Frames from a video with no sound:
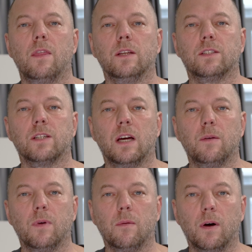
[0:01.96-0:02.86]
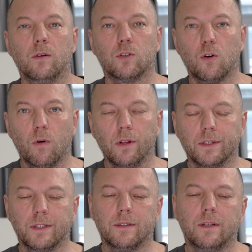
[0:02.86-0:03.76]
this time about
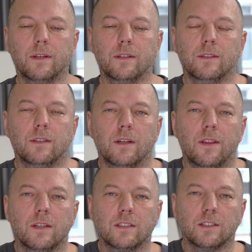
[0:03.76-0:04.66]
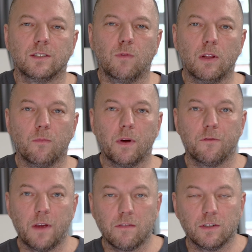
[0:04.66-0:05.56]
quality. And this is one of my
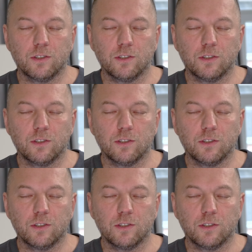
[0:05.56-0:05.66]
favorite